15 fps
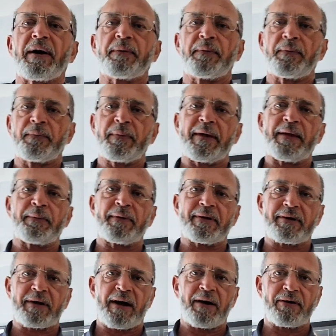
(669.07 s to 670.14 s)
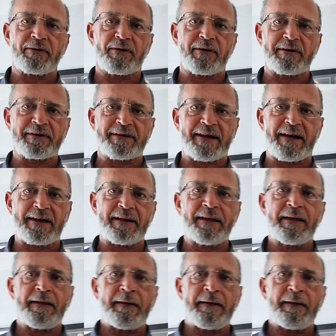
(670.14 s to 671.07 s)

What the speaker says: with me when I go on holiday,